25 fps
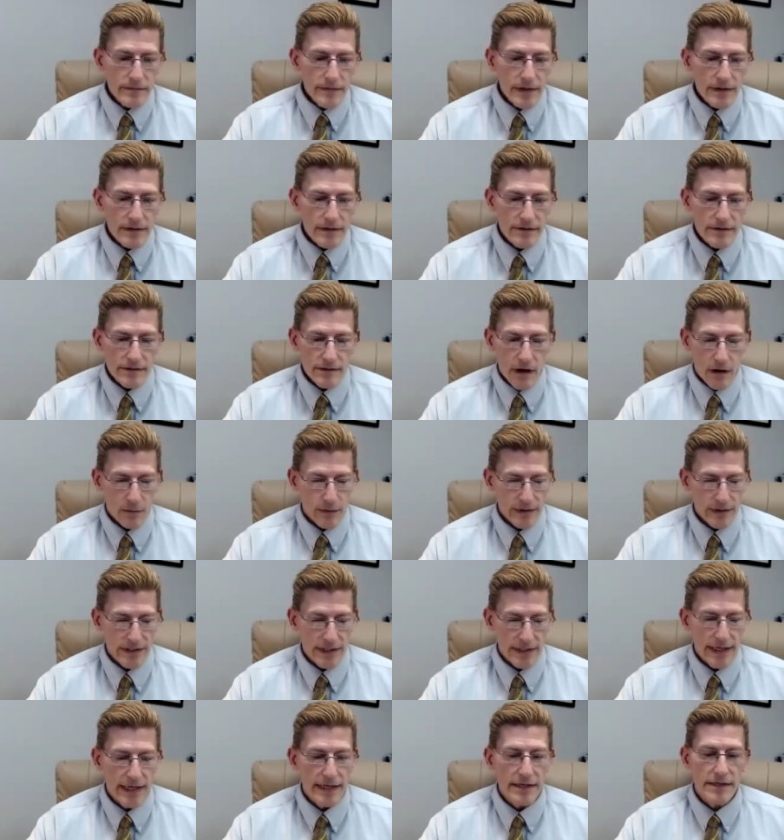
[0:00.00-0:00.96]
so we
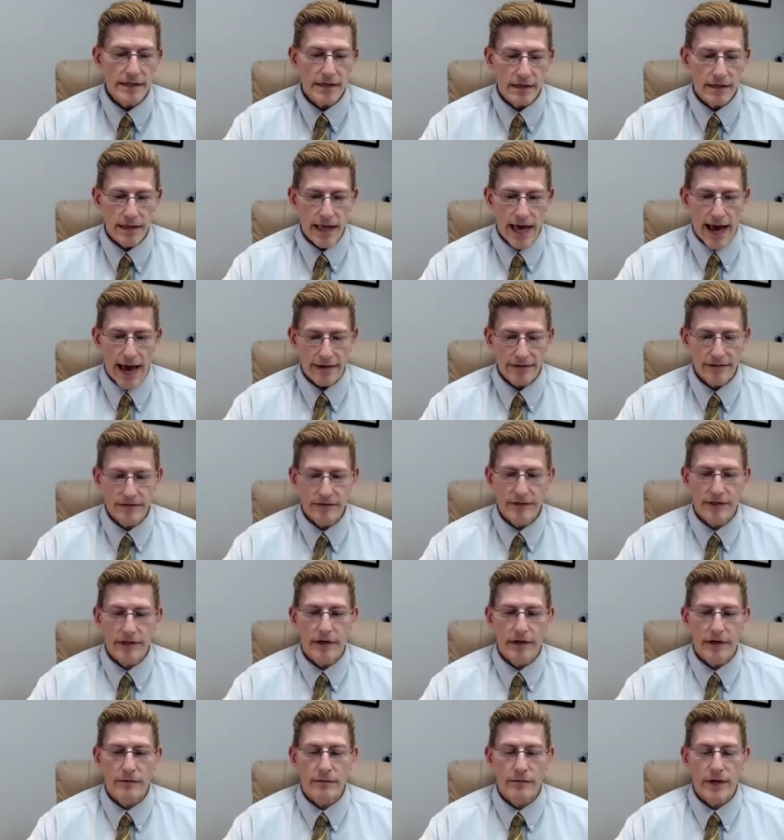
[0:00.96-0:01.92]
did India last
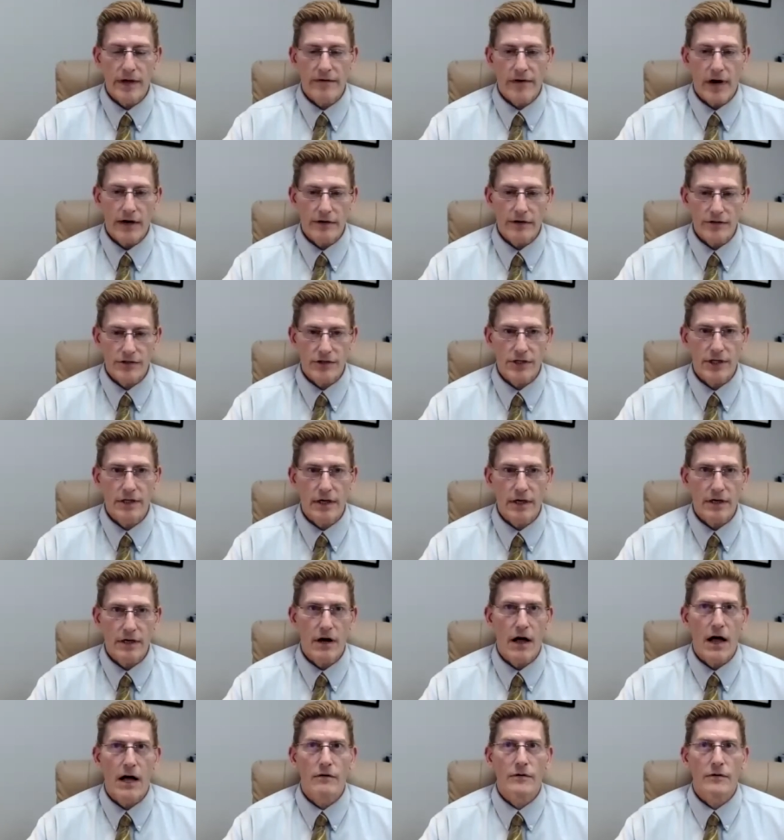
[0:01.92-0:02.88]
year. We have Harshita
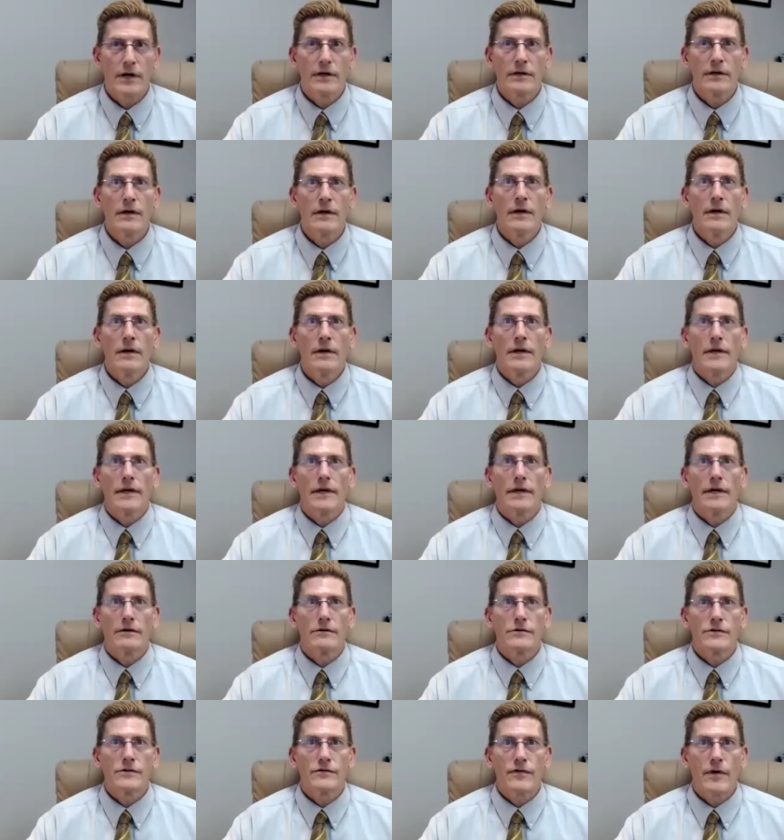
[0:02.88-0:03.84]
Kalra
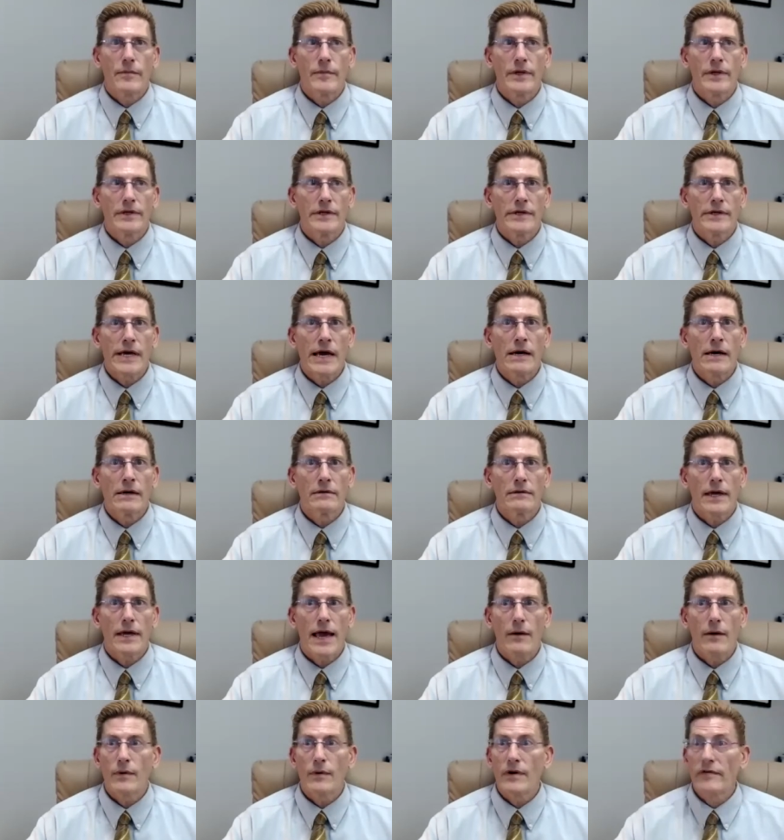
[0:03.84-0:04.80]
here is from India,
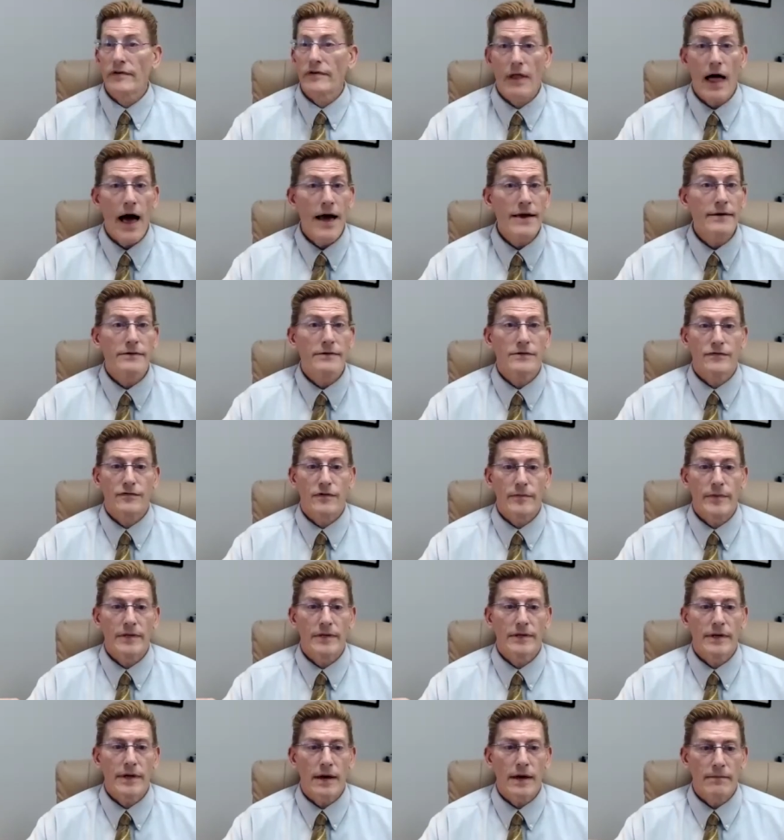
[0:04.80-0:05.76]
and we have clients from
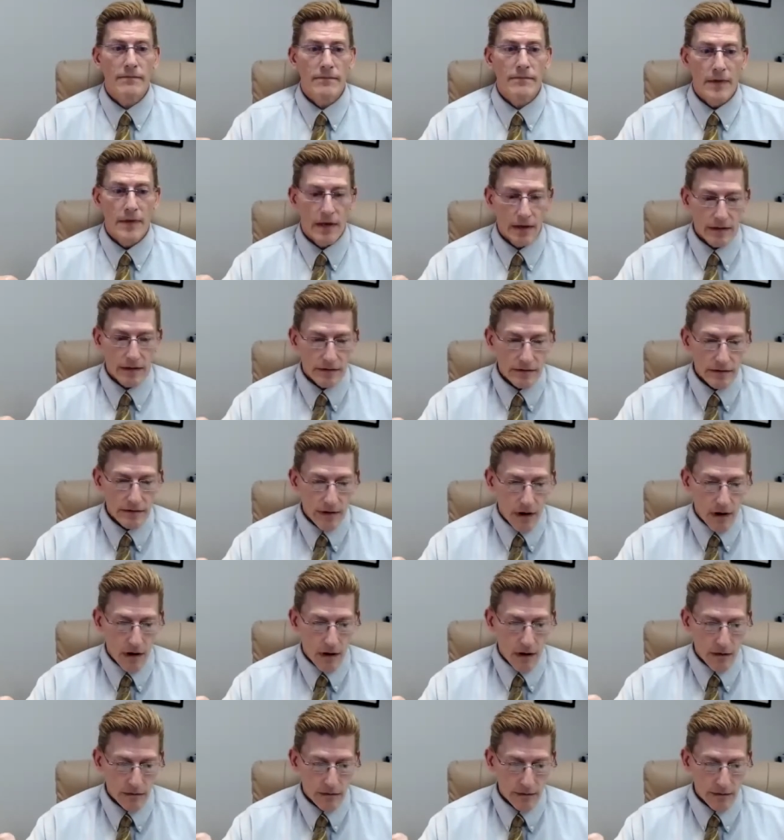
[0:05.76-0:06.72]
India.
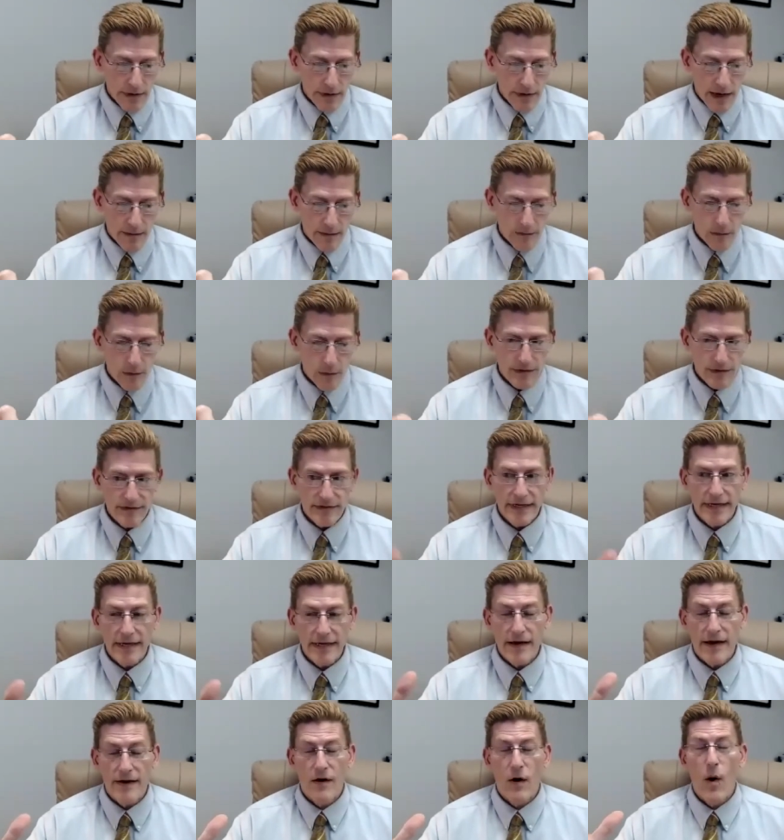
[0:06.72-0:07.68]
So um, we'll see.
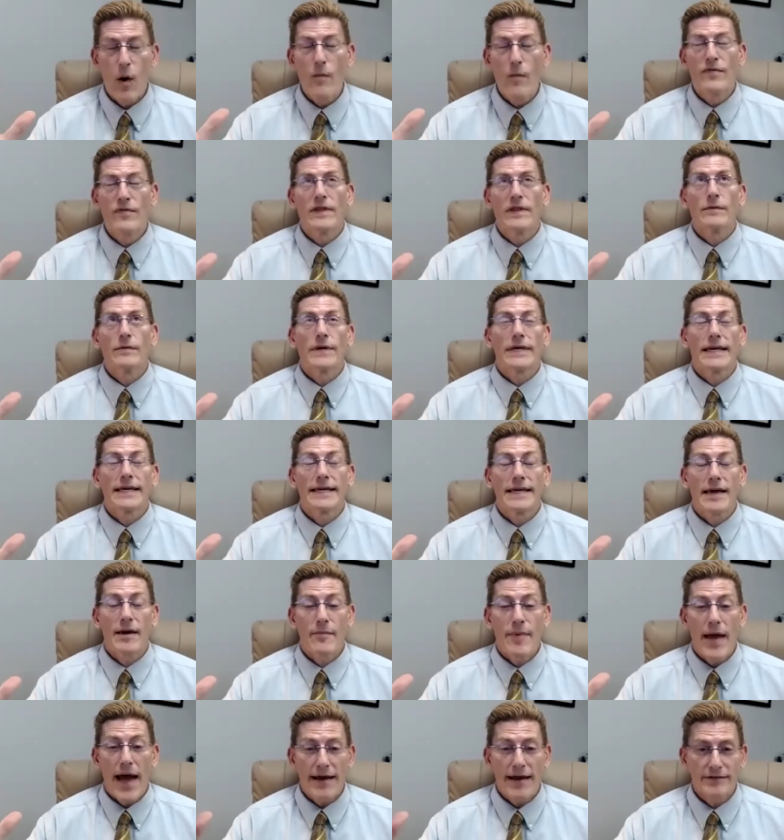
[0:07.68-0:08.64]
Hopefully, we can
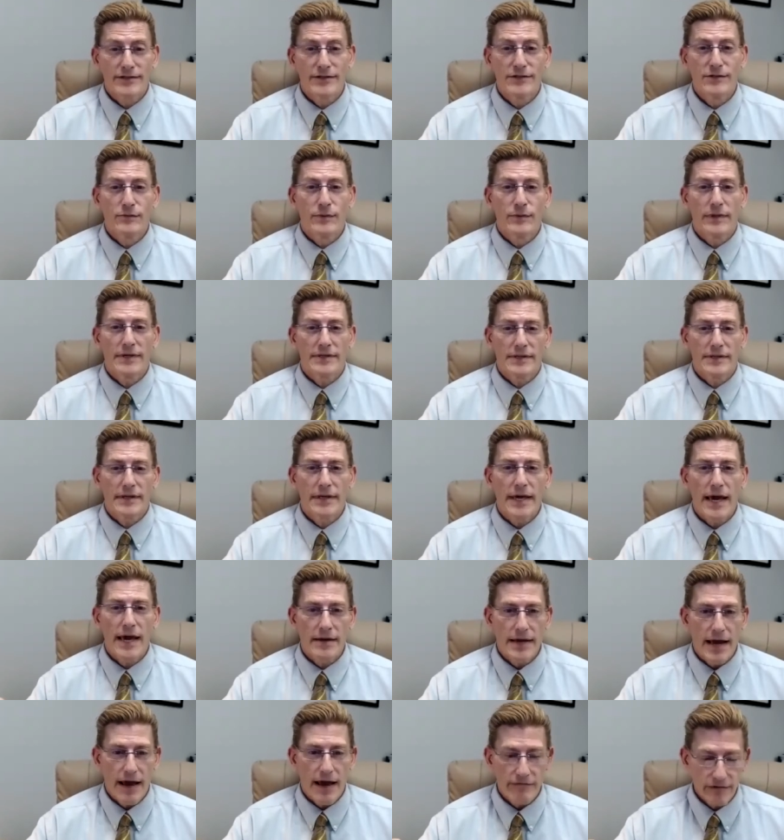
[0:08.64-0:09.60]
get back to doing this
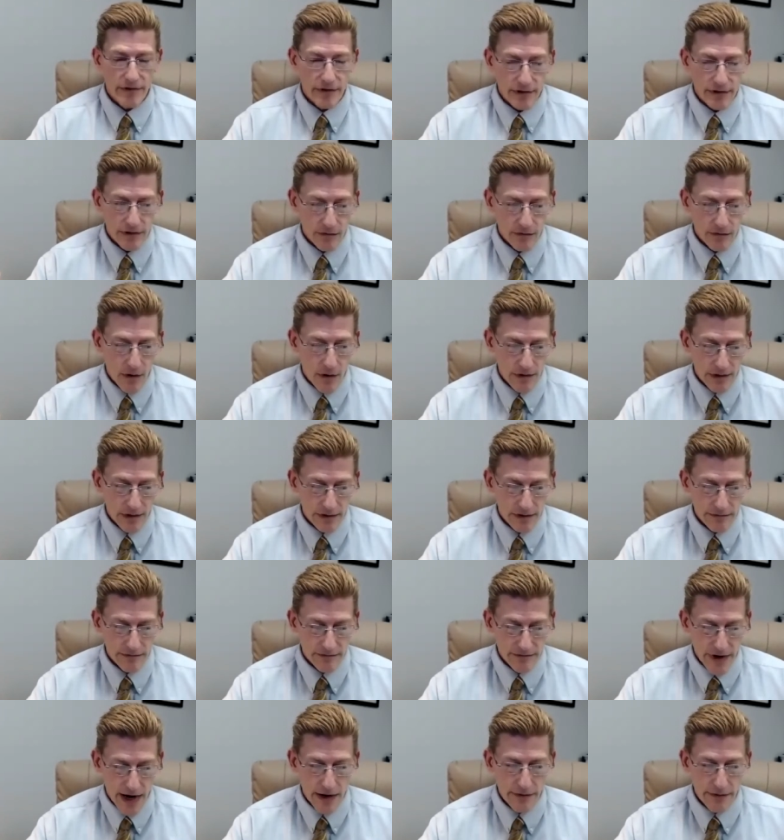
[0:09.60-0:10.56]
again after the
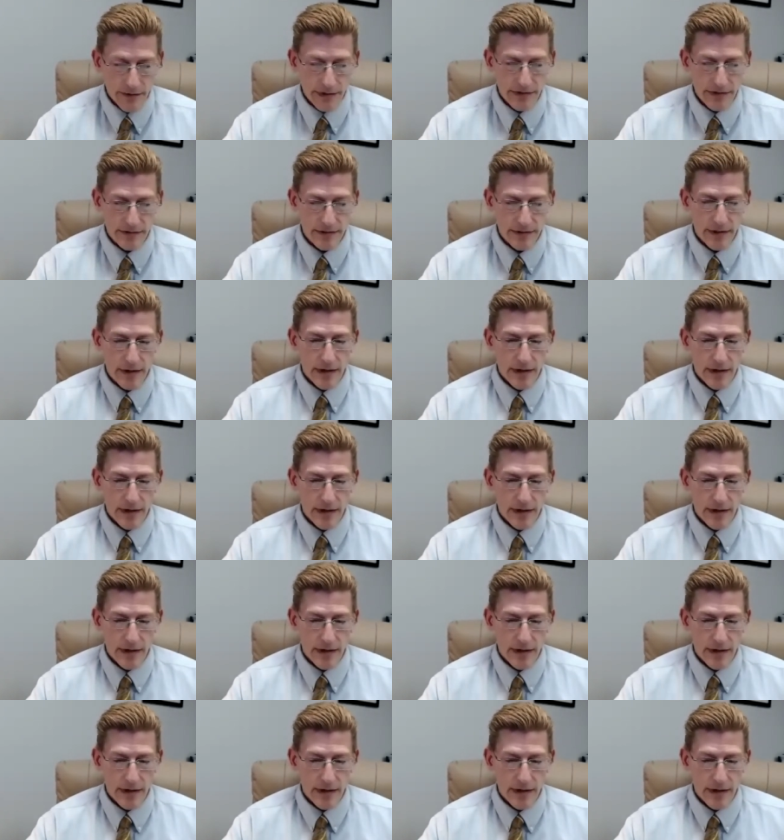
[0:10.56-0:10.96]
coronavirus,